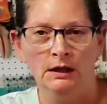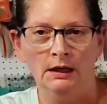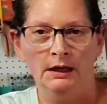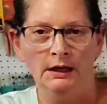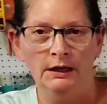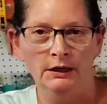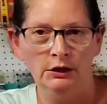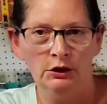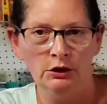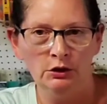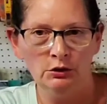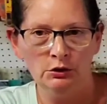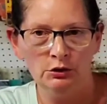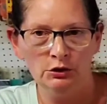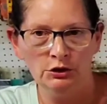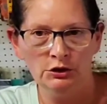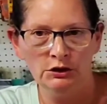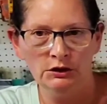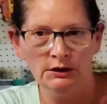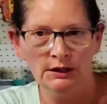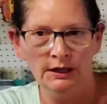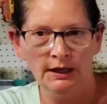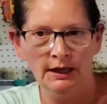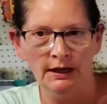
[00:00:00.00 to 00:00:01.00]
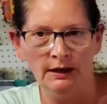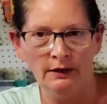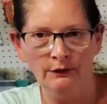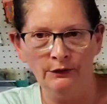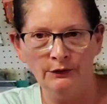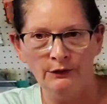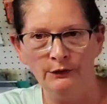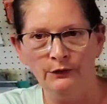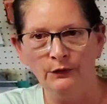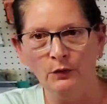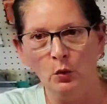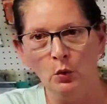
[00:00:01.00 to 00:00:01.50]
And you should have
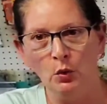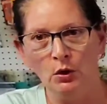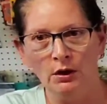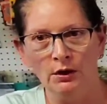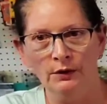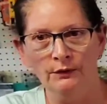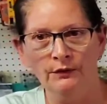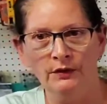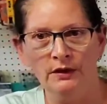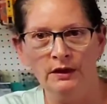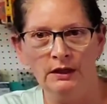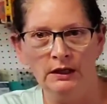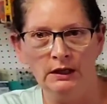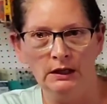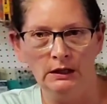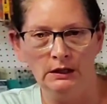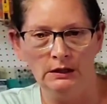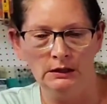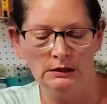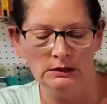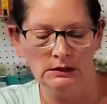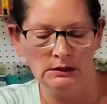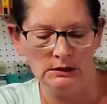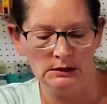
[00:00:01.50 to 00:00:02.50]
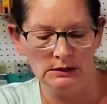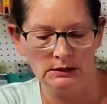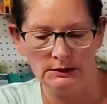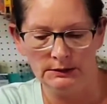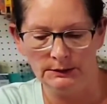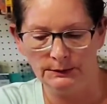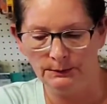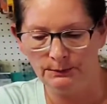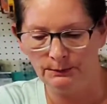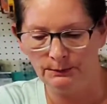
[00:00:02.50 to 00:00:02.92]
4 of these.